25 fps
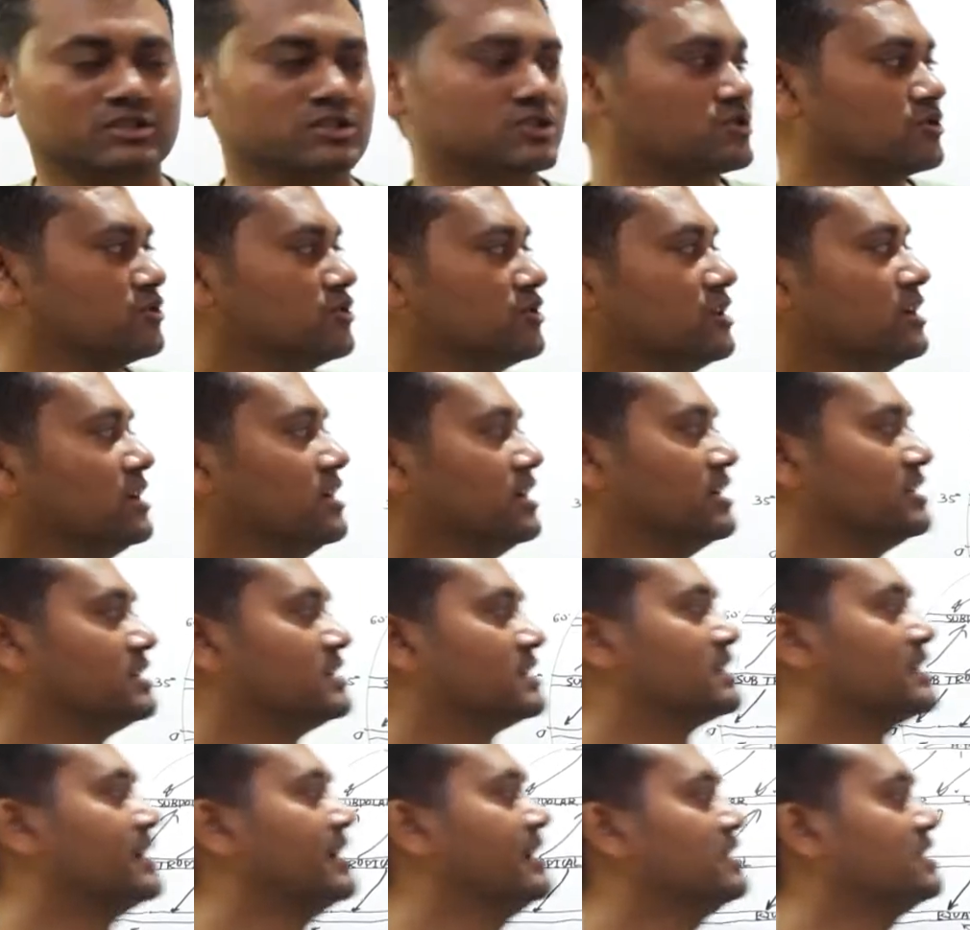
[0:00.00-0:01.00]
So in
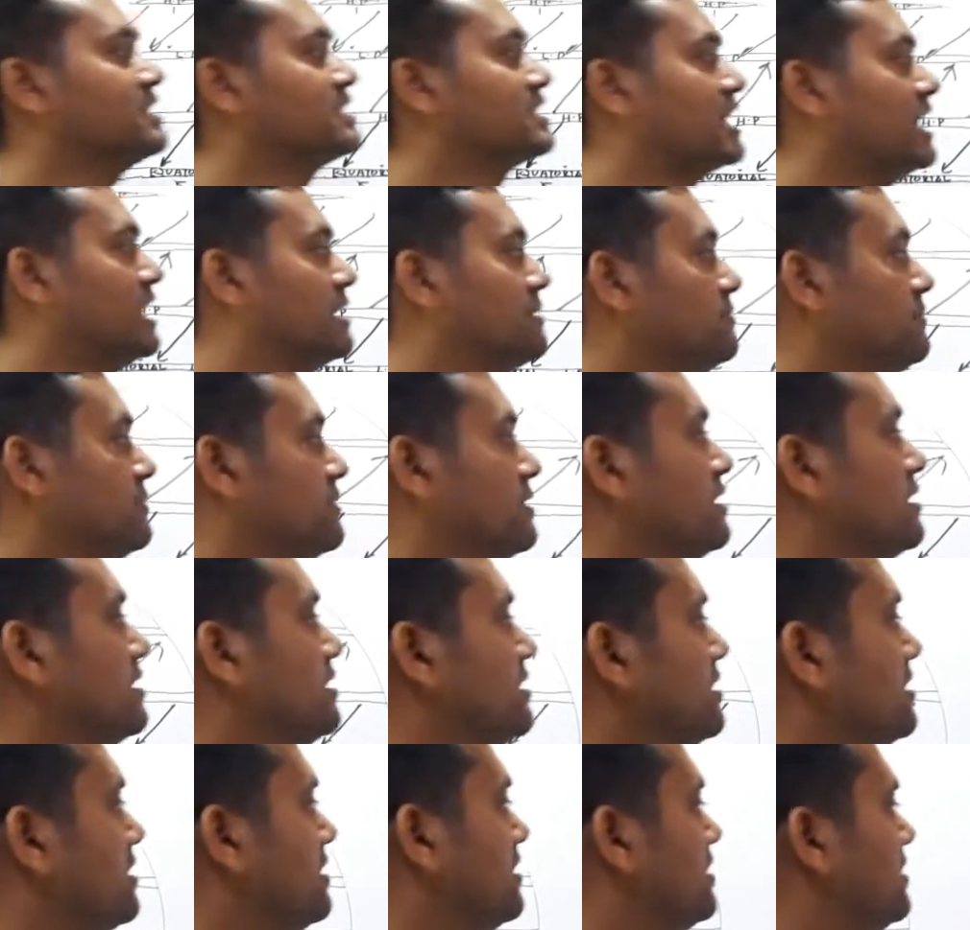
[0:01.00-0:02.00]
the night time,
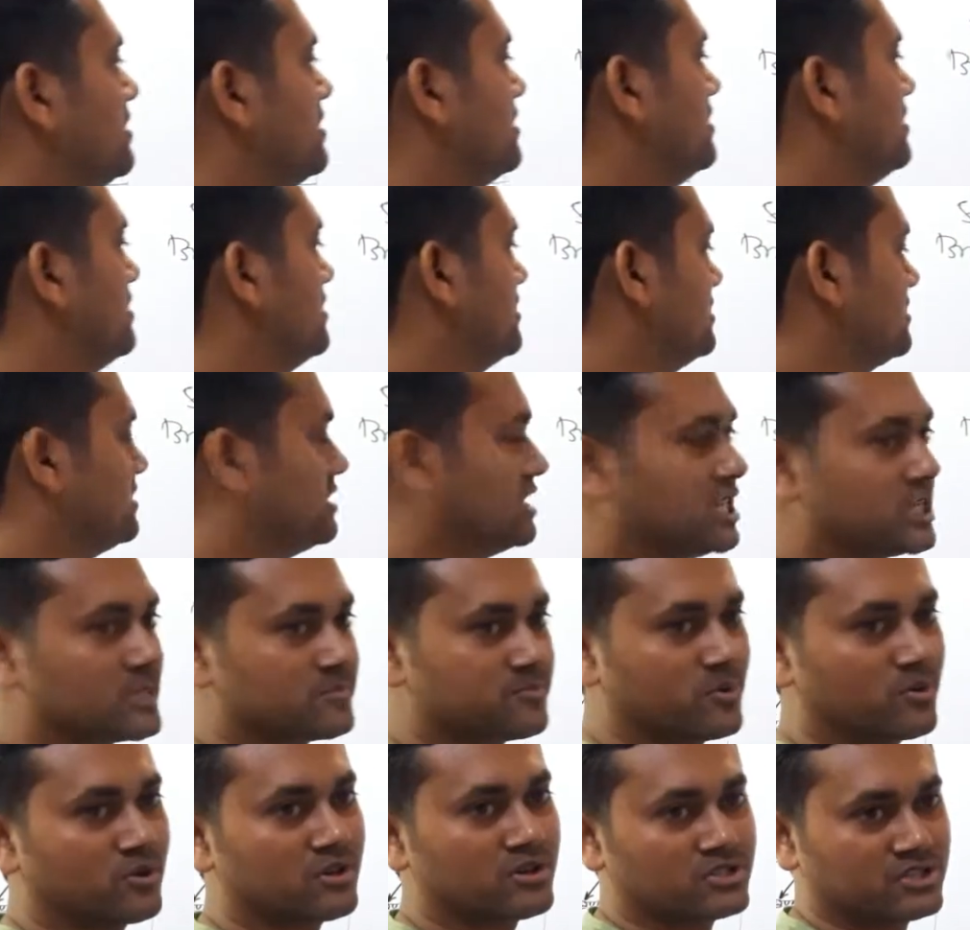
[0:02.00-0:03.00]
this
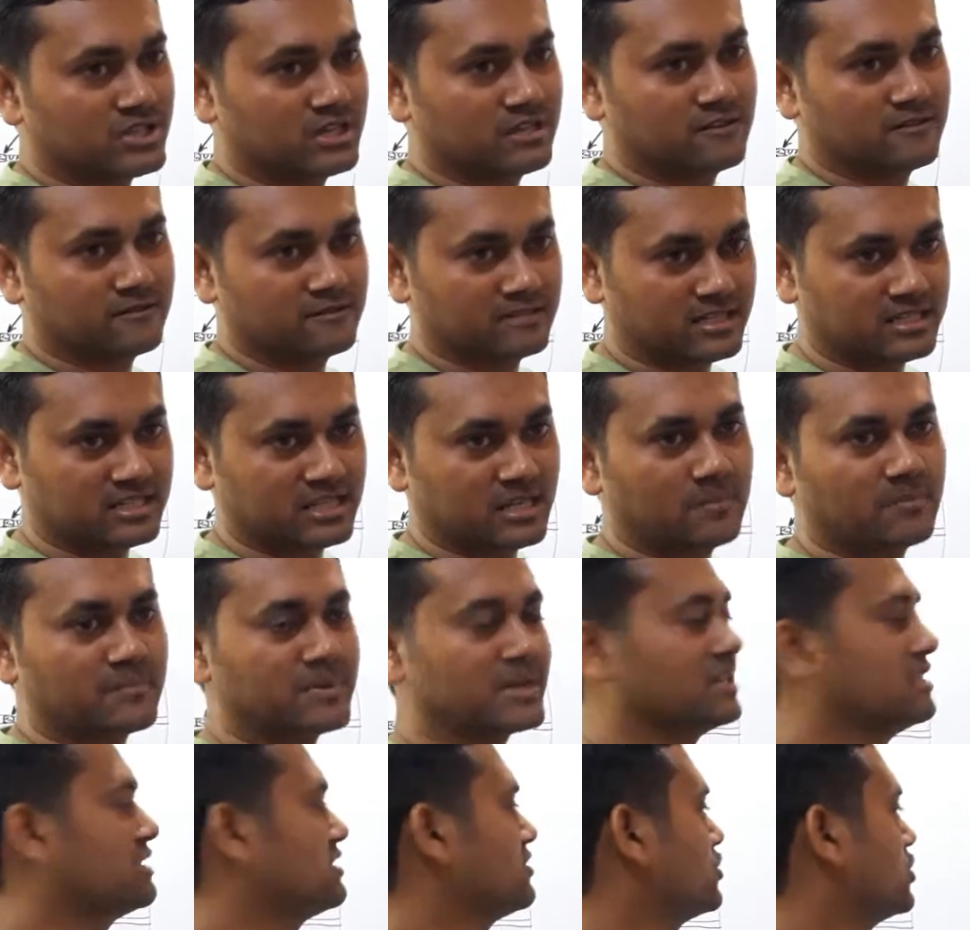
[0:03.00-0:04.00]
portion, the
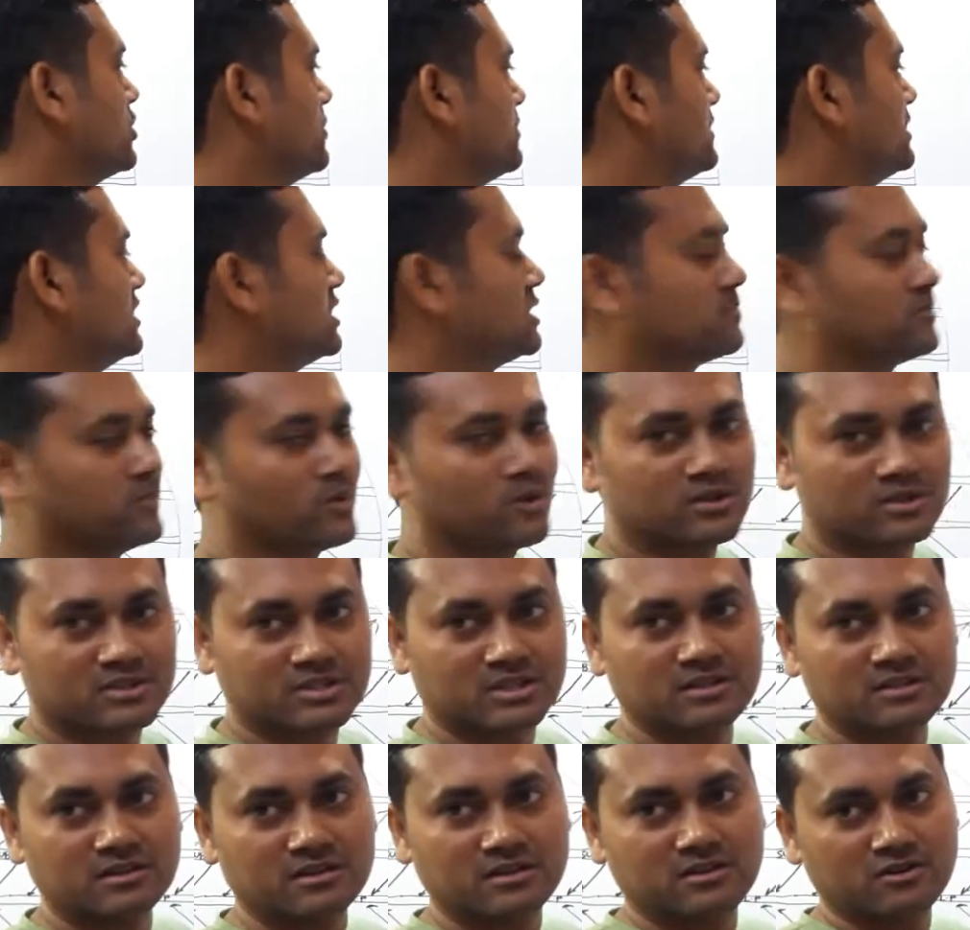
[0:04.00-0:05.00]
temperature of this
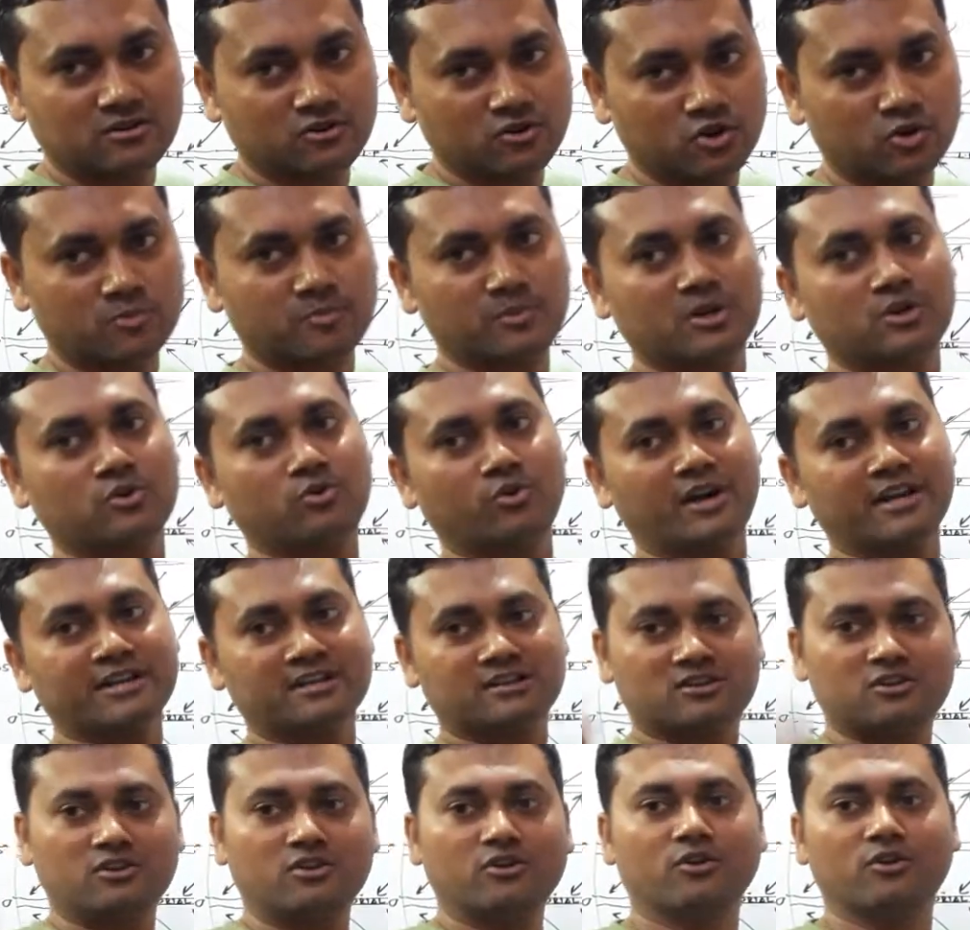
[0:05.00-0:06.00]
portion would be
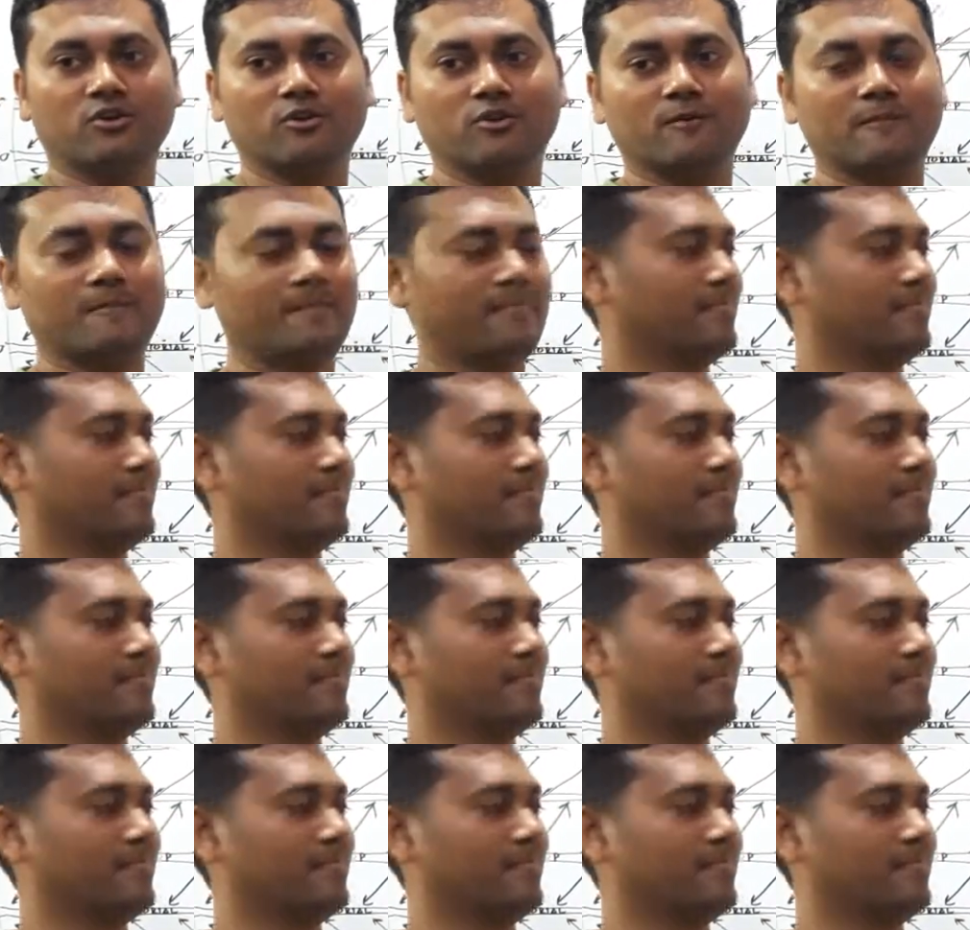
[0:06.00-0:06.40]
quite low,